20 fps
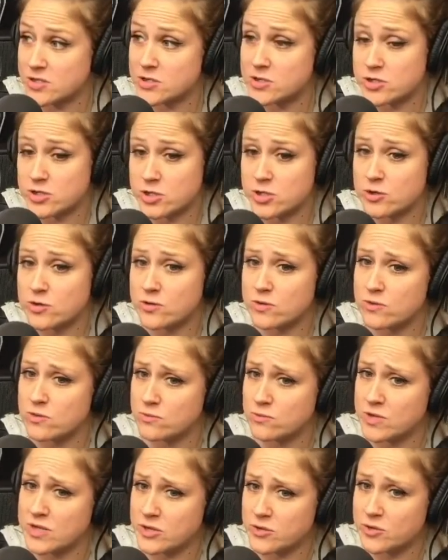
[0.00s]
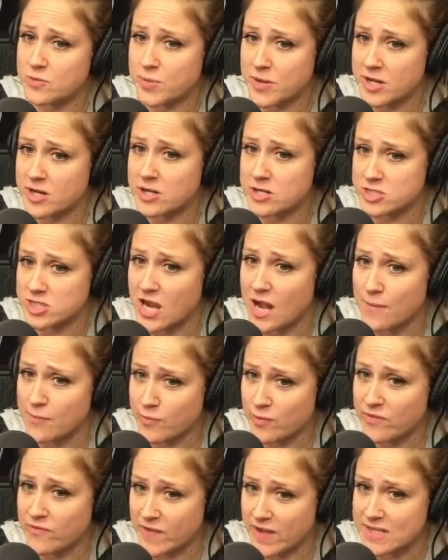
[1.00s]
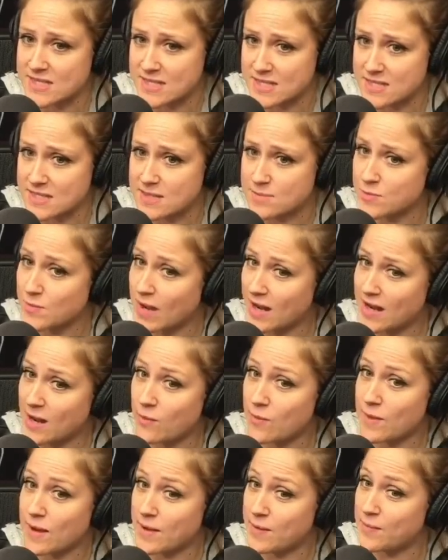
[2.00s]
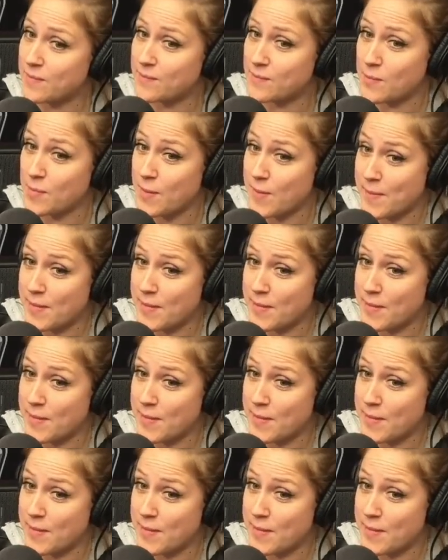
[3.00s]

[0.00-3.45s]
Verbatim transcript: do, we do a pretty good job with faces. This Might is, not remember This